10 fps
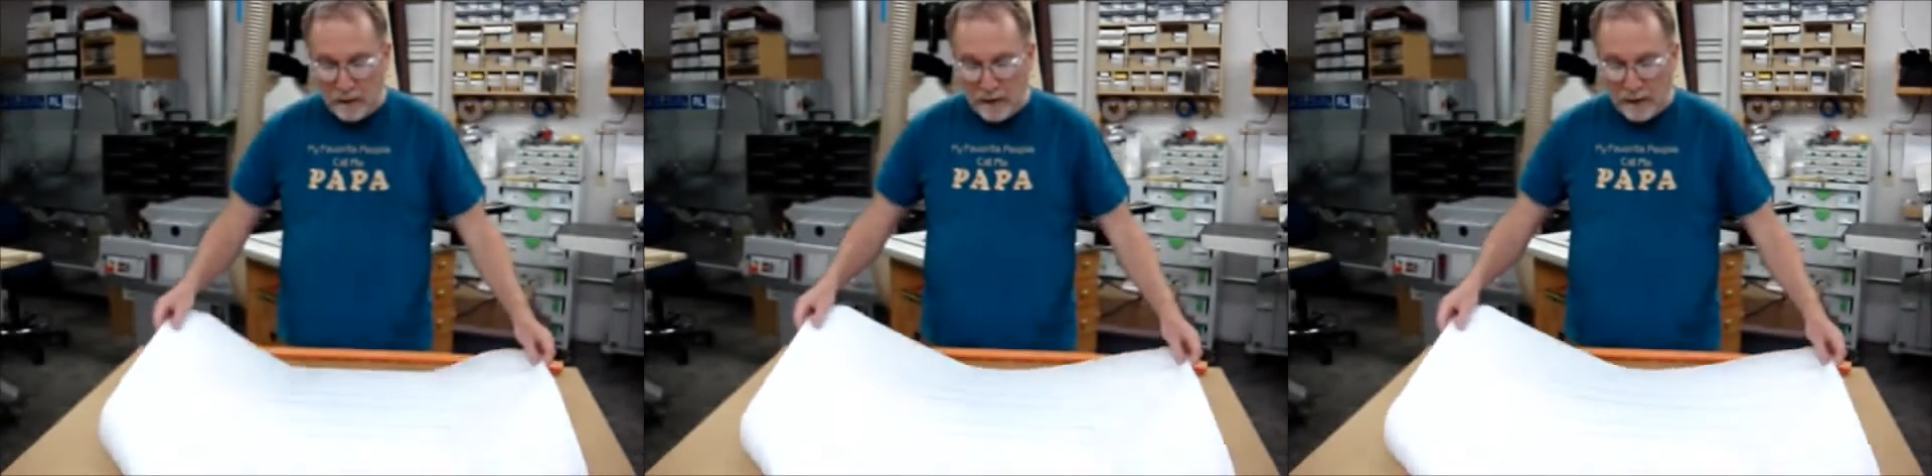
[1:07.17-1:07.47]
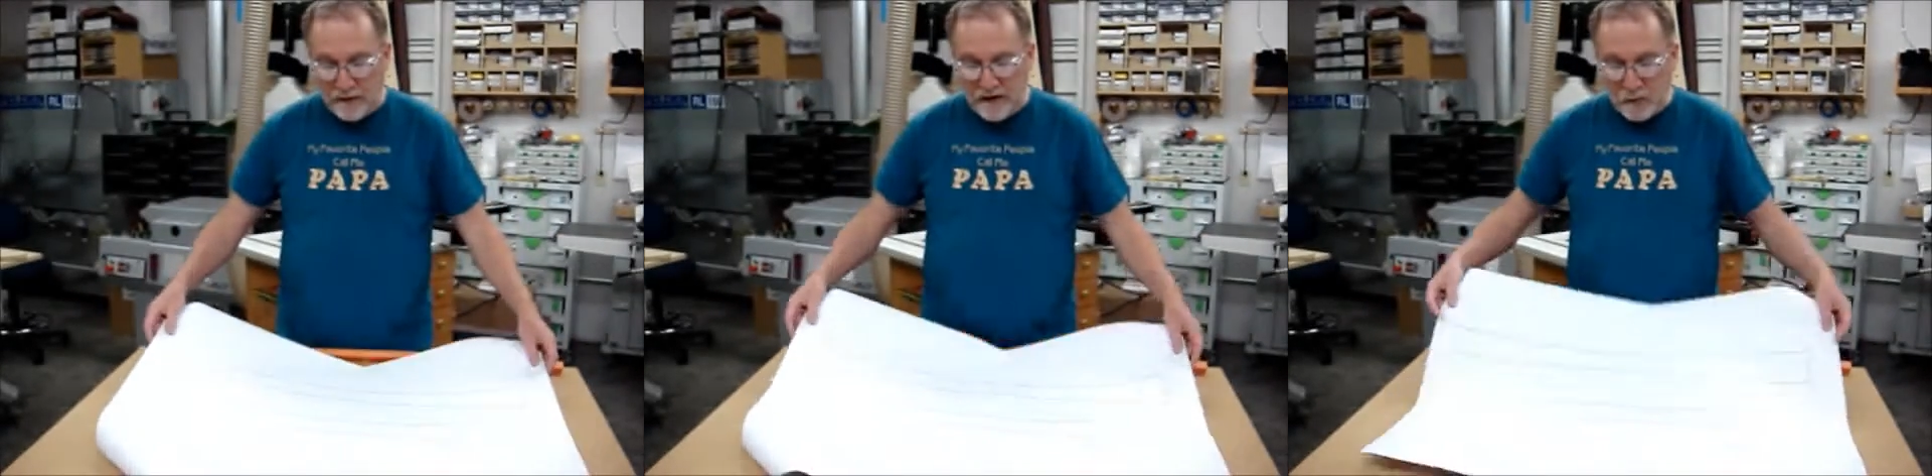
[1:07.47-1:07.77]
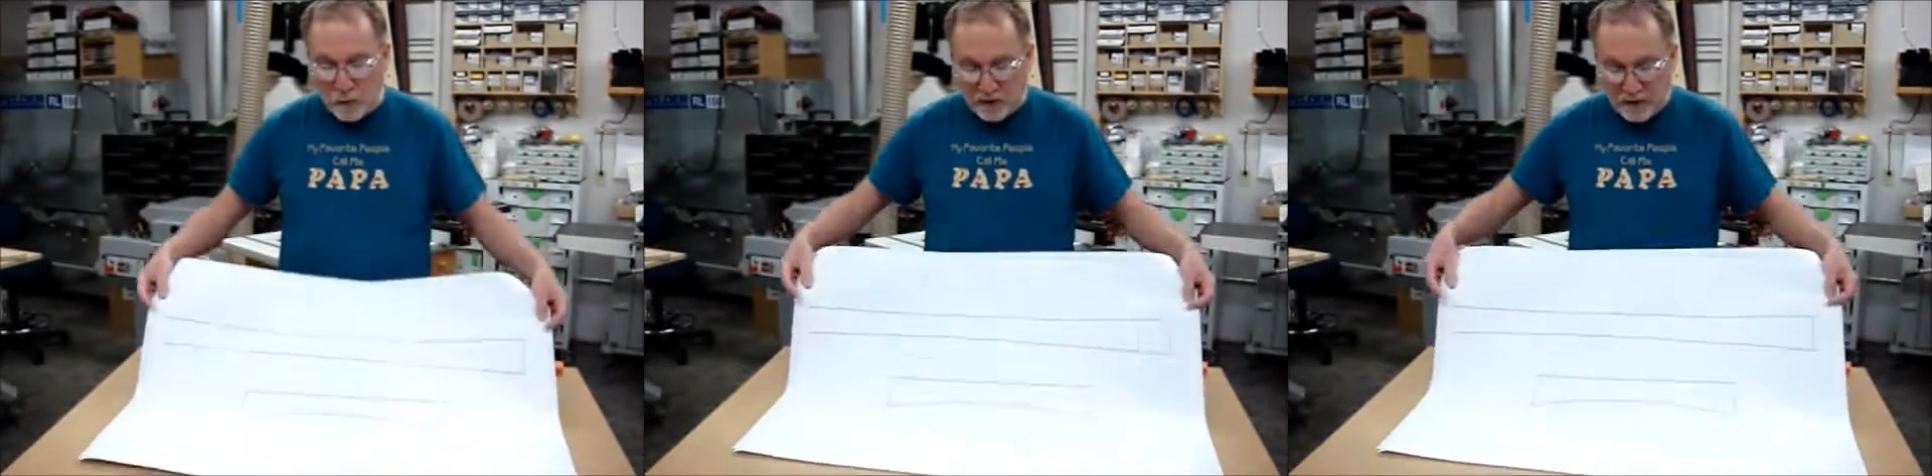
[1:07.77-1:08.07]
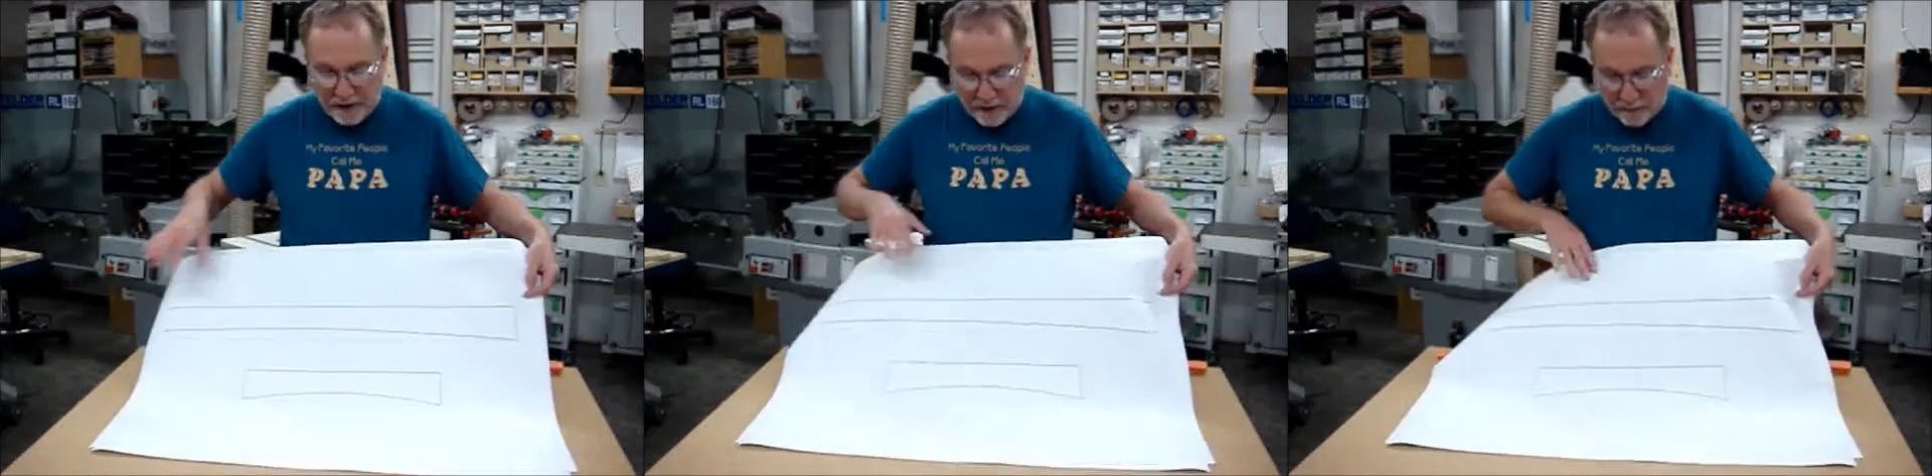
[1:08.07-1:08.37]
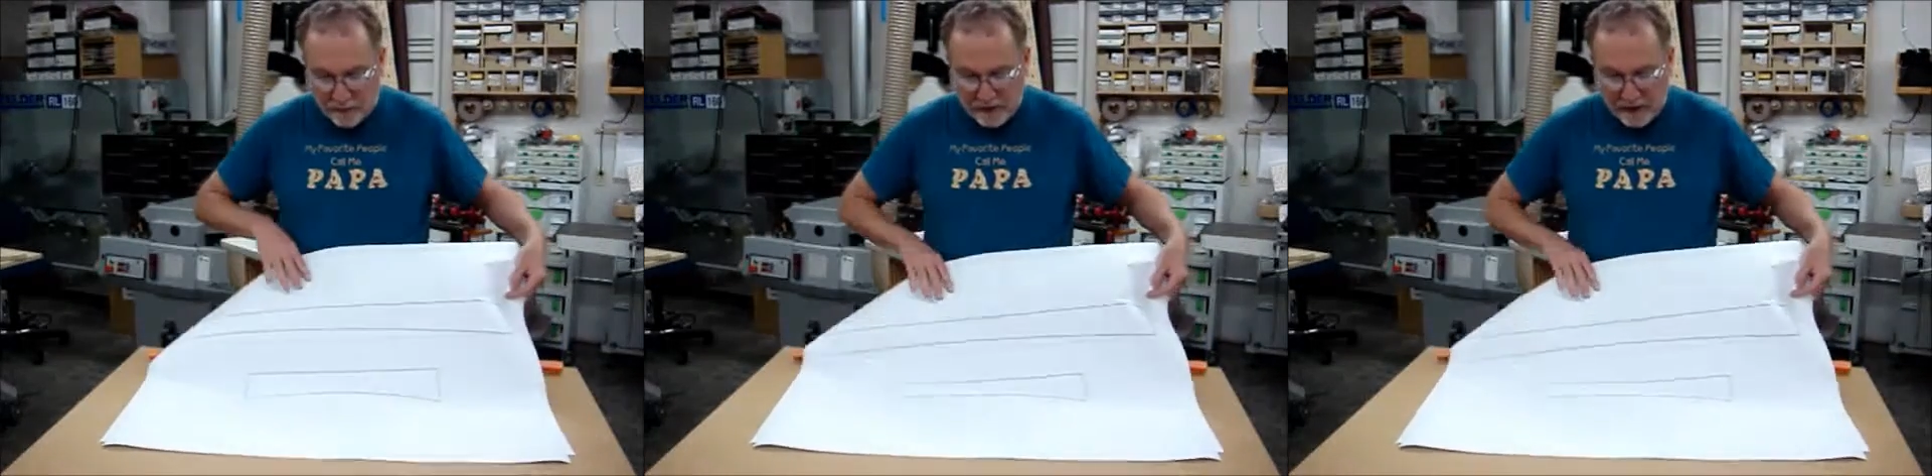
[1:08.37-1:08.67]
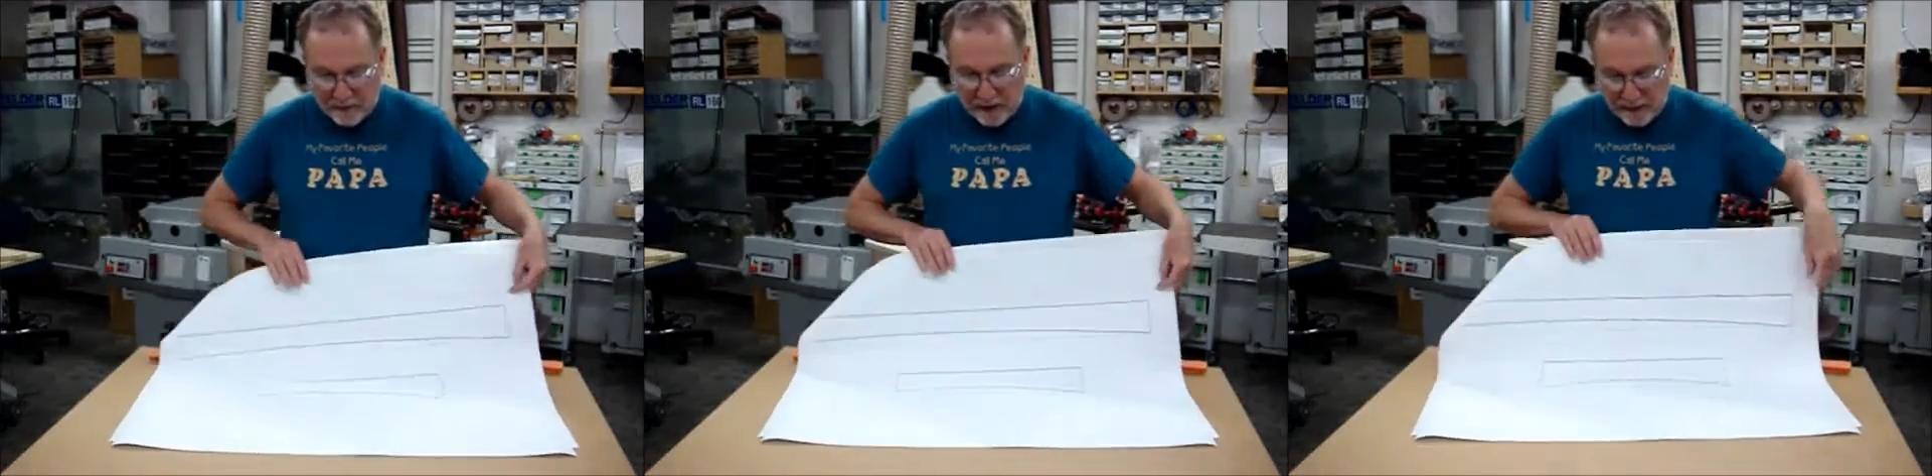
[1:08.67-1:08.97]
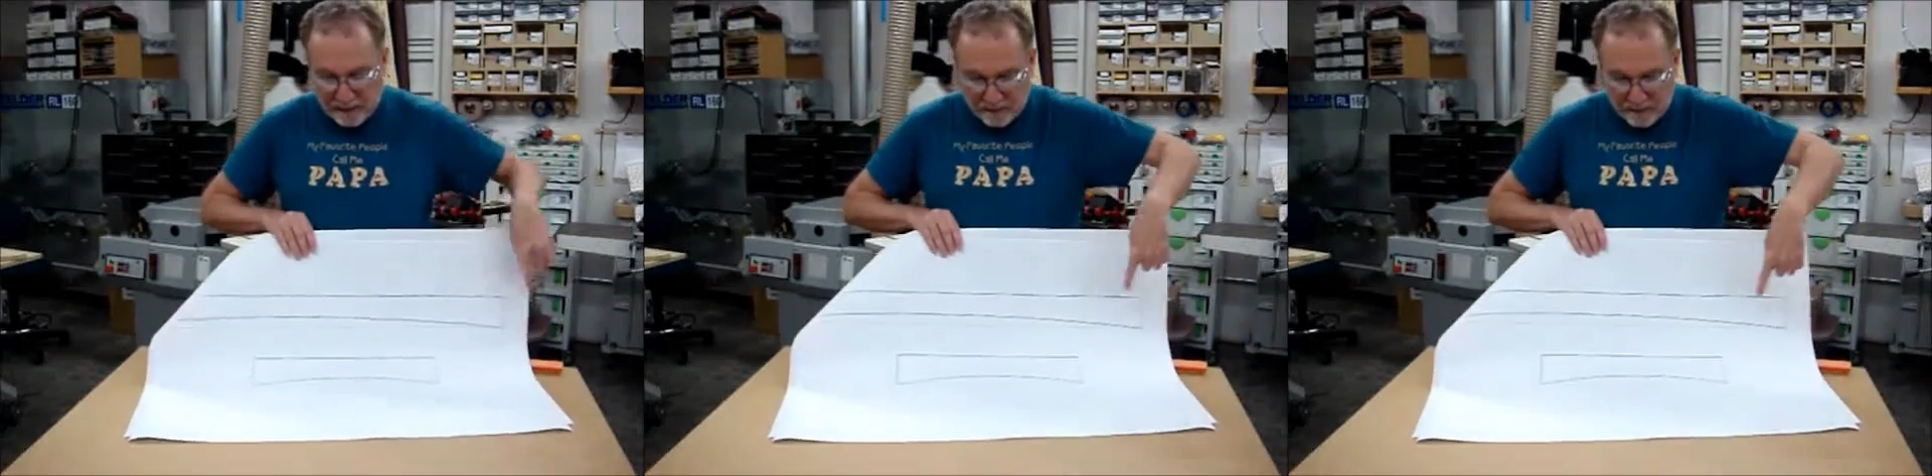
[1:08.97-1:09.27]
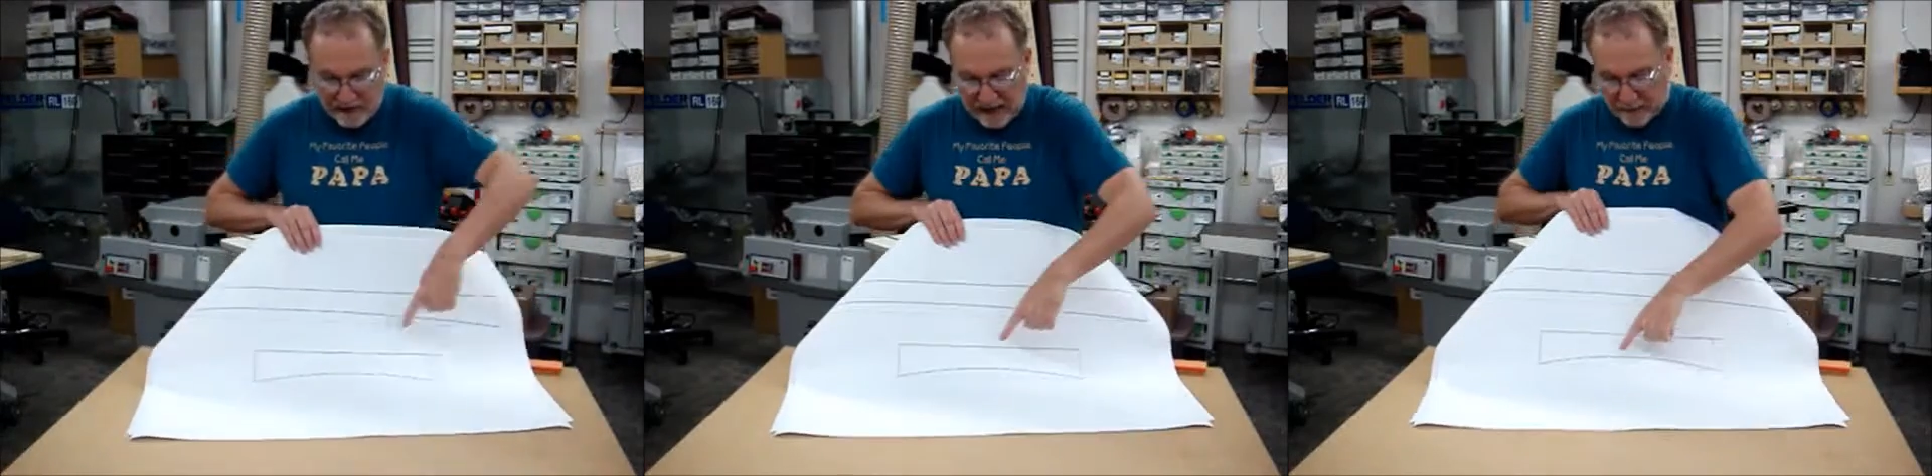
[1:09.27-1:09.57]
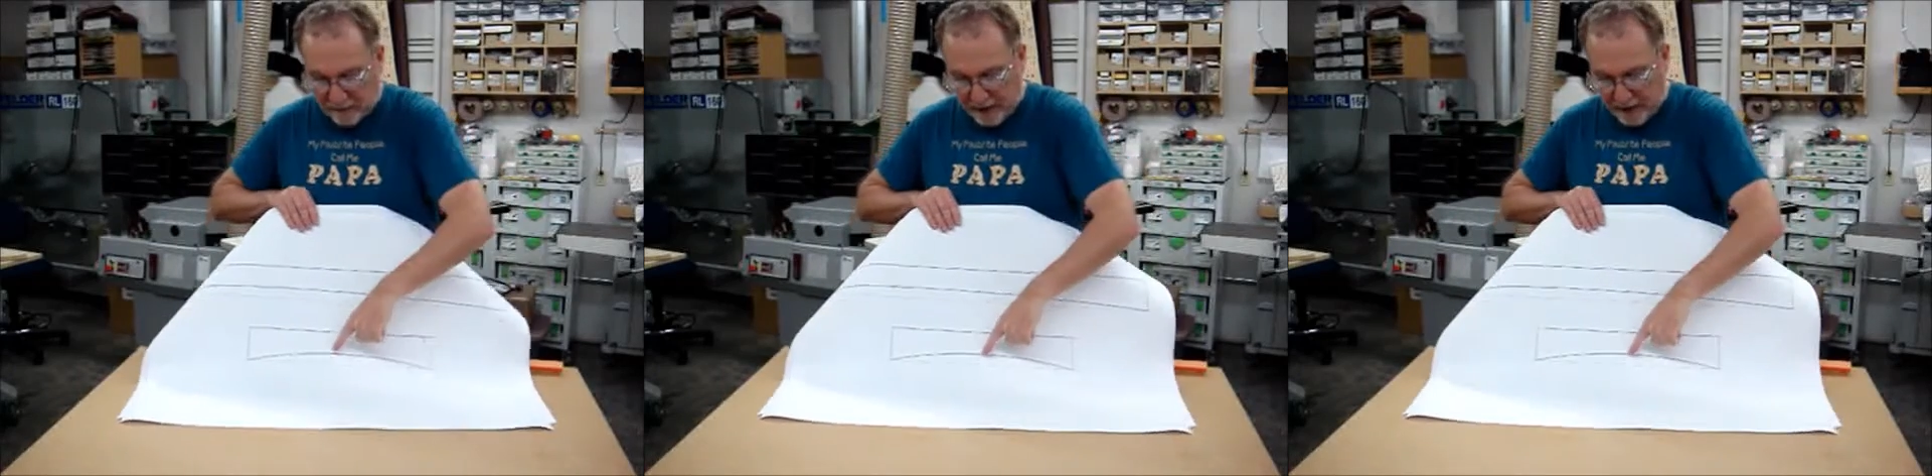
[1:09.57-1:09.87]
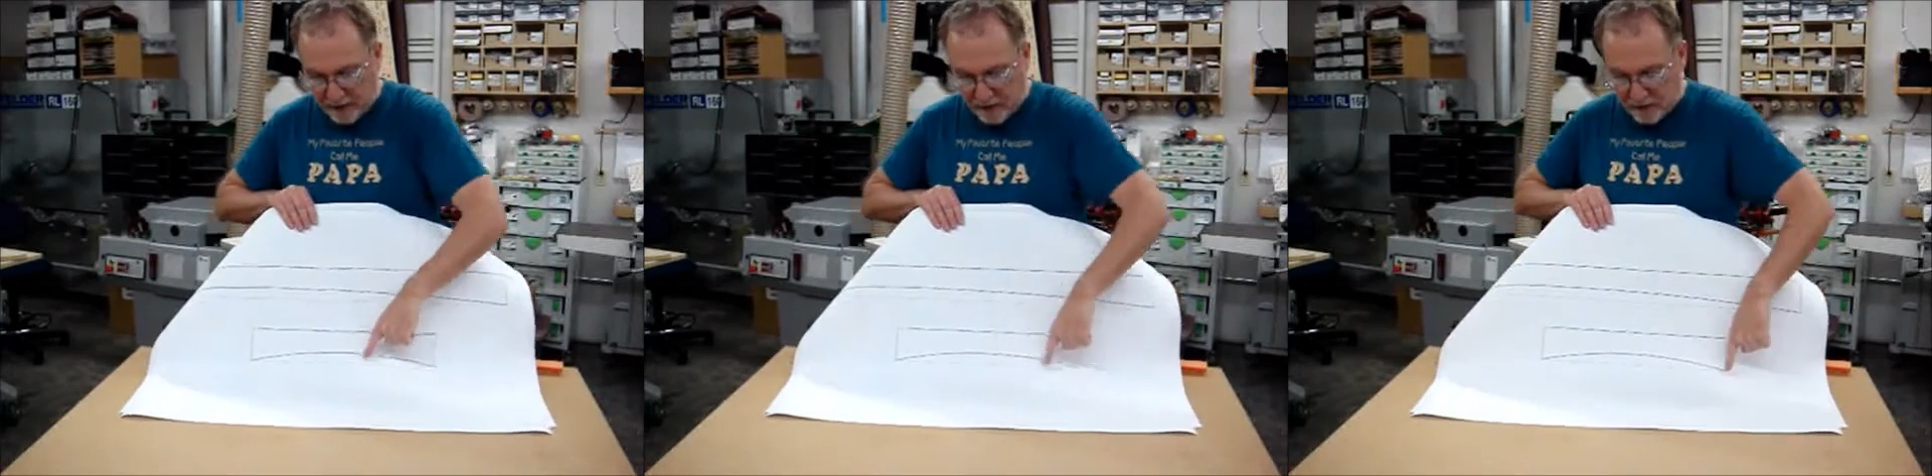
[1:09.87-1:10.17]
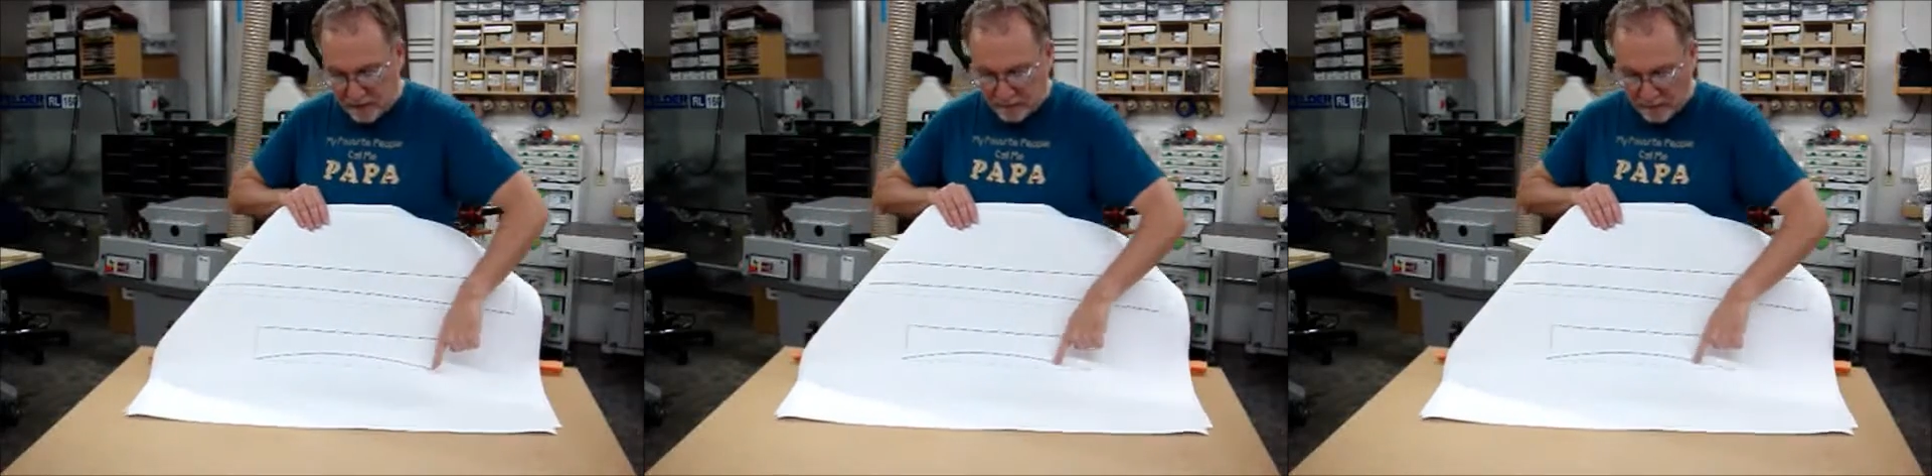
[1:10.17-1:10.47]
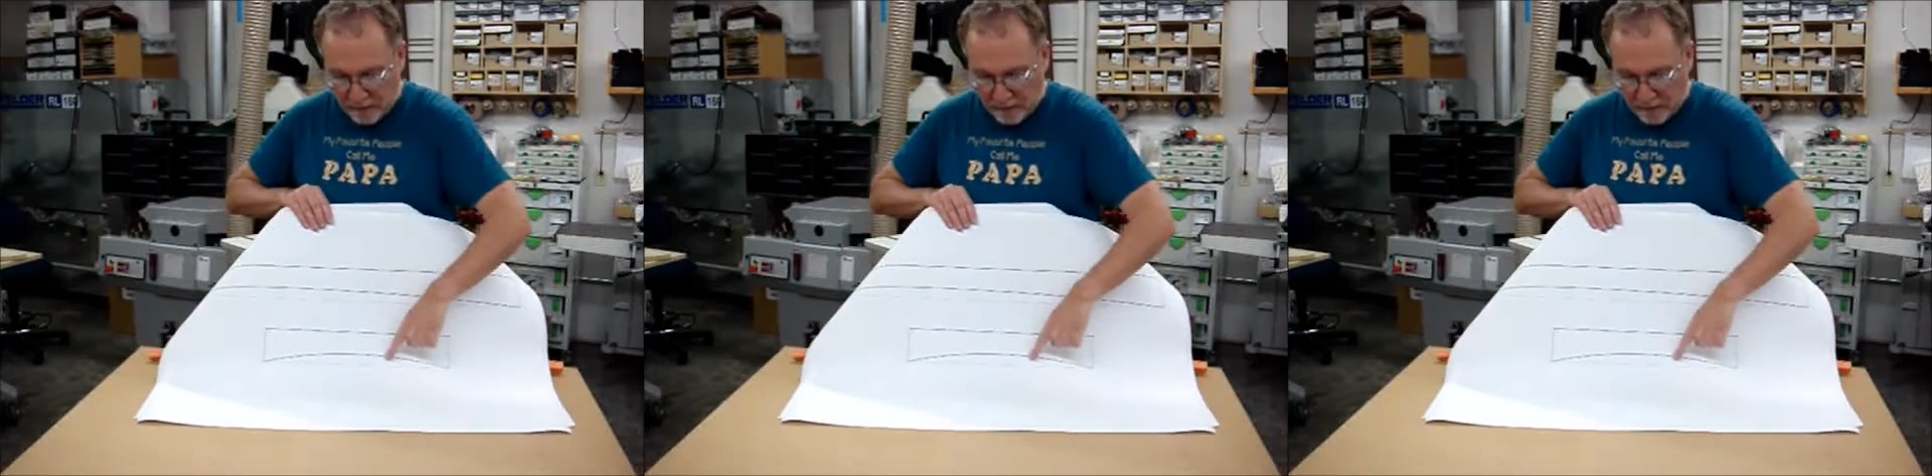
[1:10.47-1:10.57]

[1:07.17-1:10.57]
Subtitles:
and these particular ones, I've got some side rails